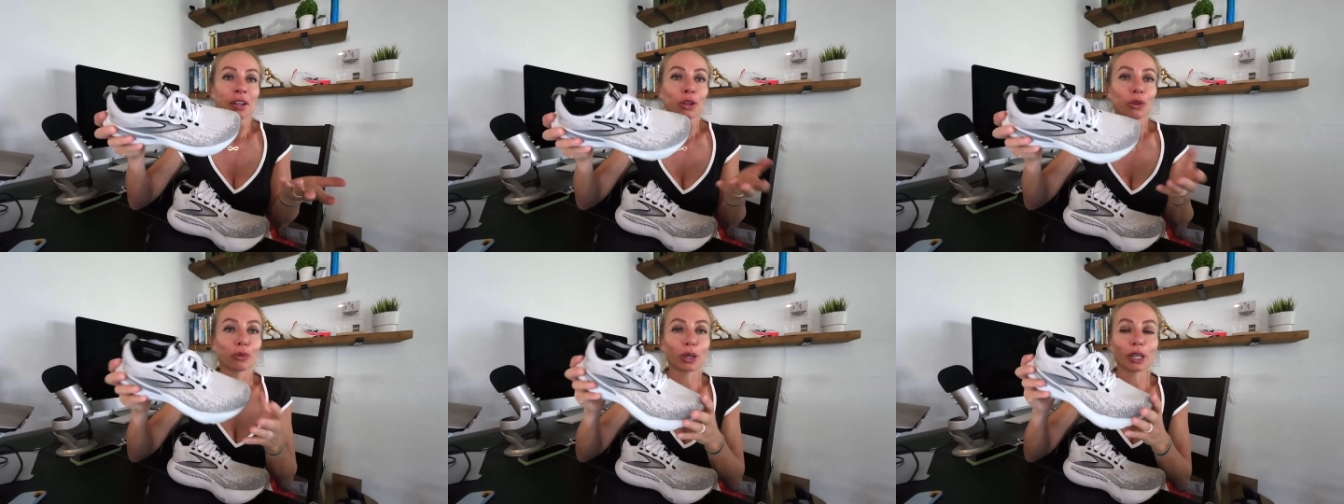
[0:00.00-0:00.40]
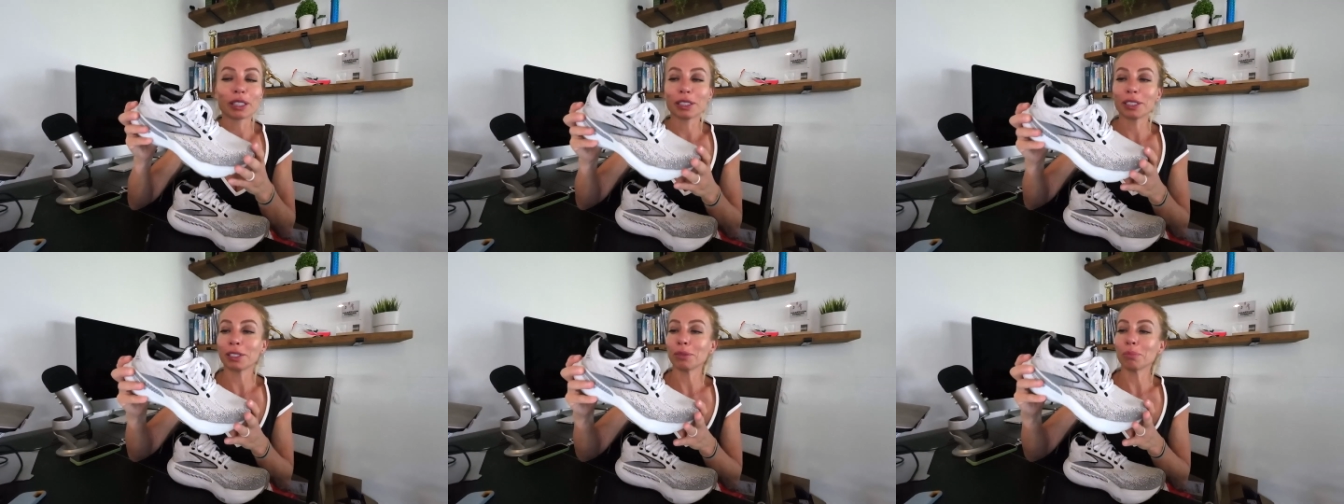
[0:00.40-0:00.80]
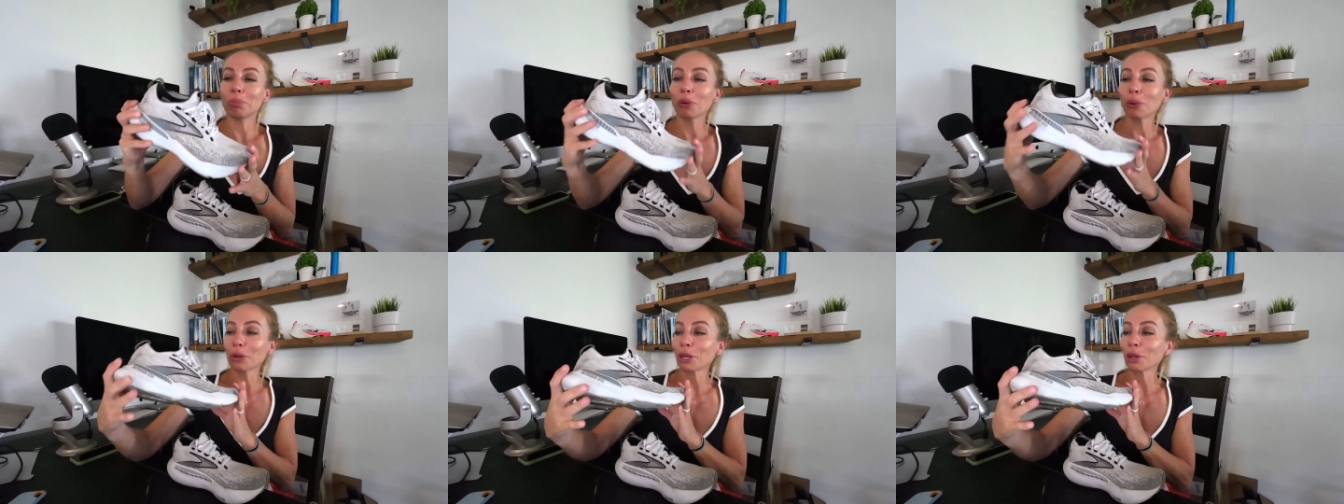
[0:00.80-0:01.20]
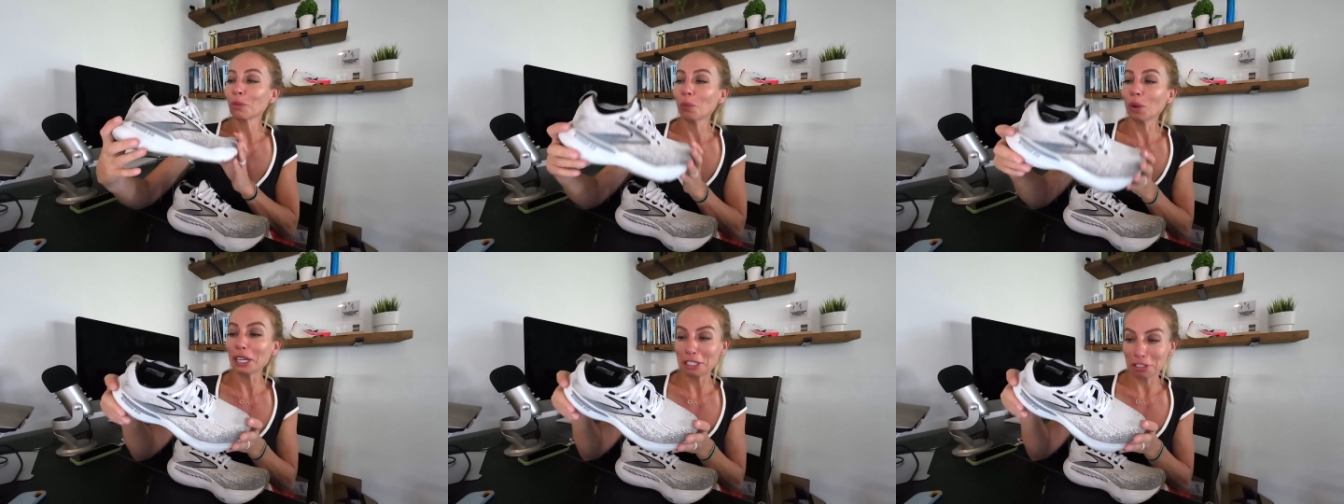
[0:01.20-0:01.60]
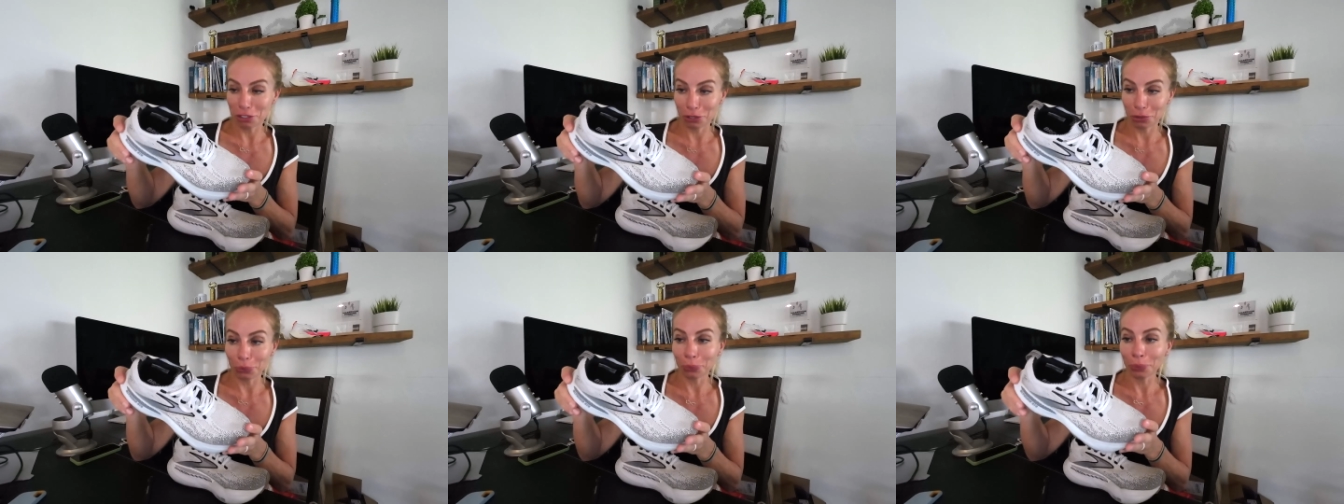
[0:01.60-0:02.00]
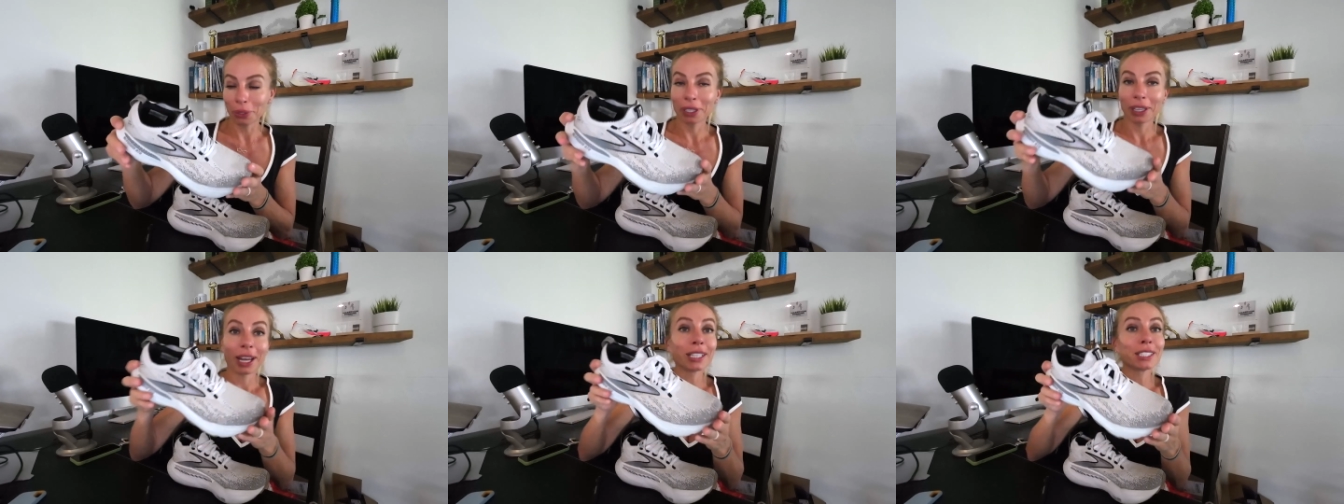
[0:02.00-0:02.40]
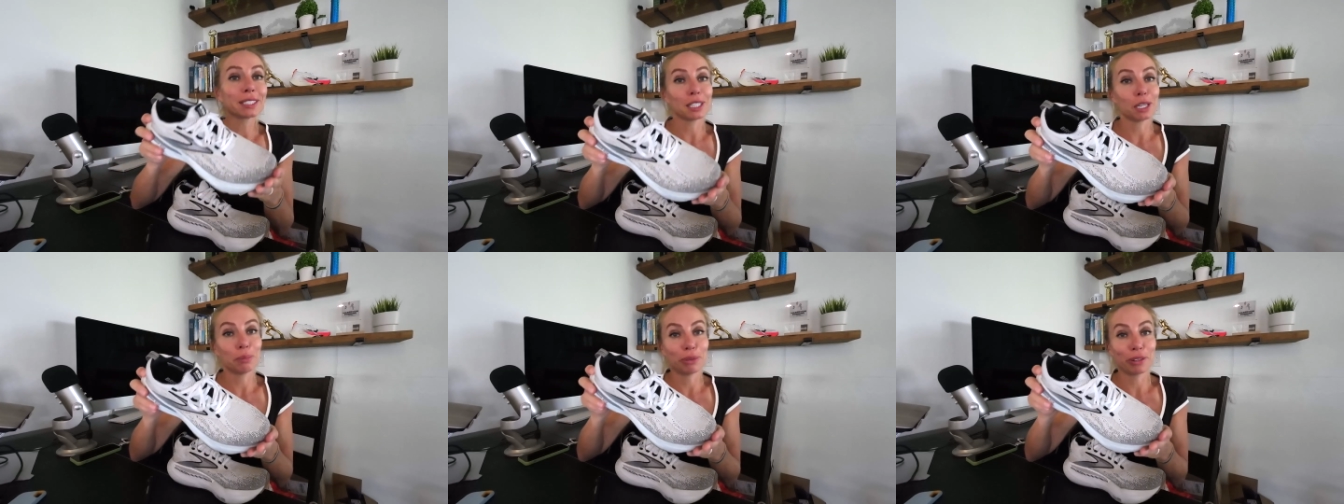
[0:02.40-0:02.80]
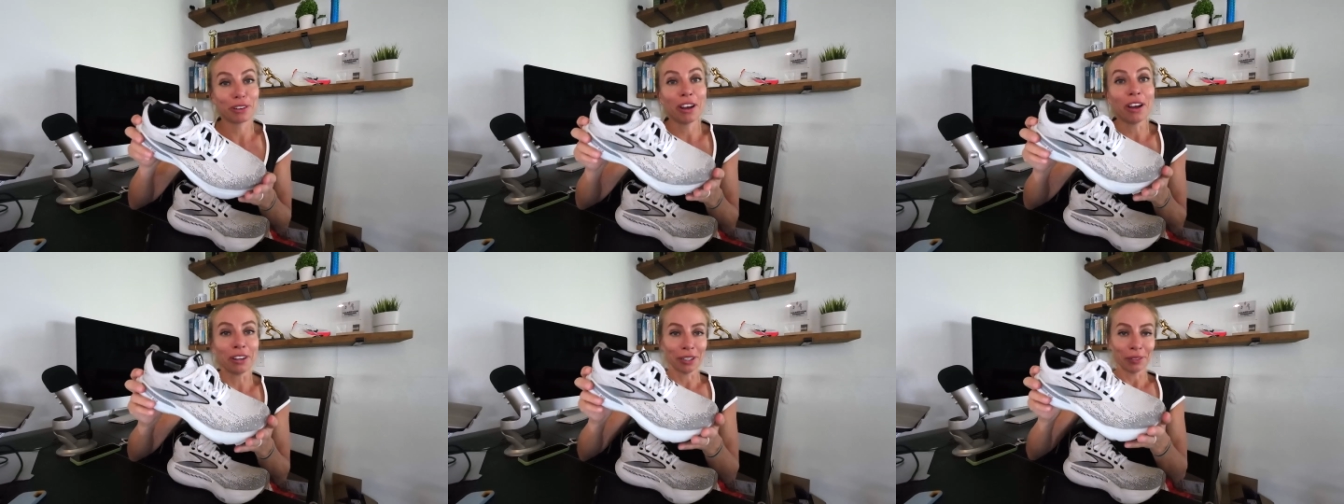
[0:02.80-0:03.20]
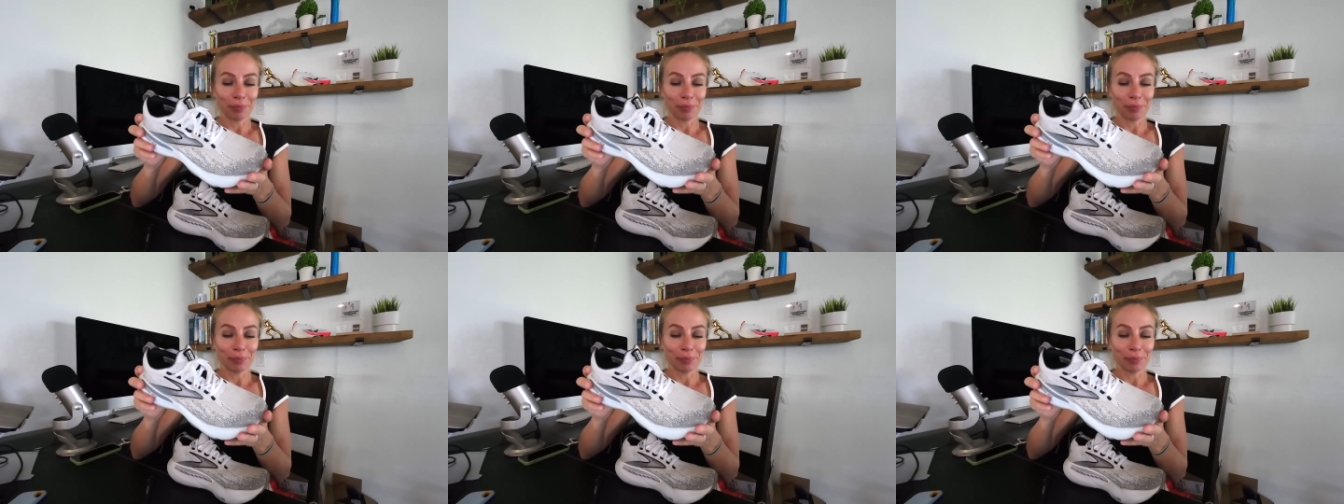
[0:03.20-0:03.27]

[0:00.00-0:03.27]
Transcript: regular, boring white shoe until I put it on.